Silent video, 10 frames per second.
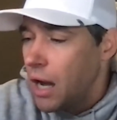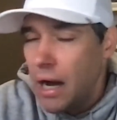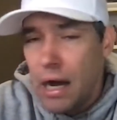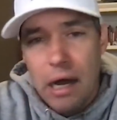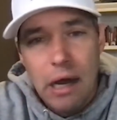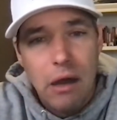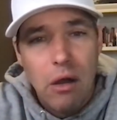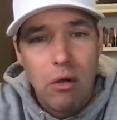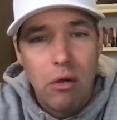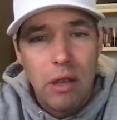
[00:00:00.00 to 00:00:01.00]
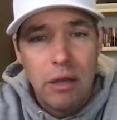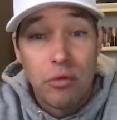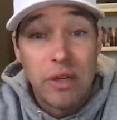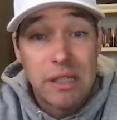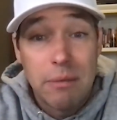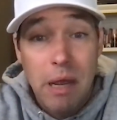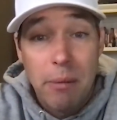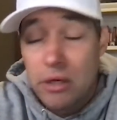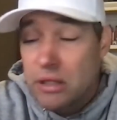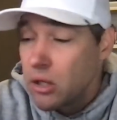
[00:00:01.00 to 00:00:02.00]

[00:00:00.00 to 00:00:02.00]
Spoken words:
NBA in recent memory.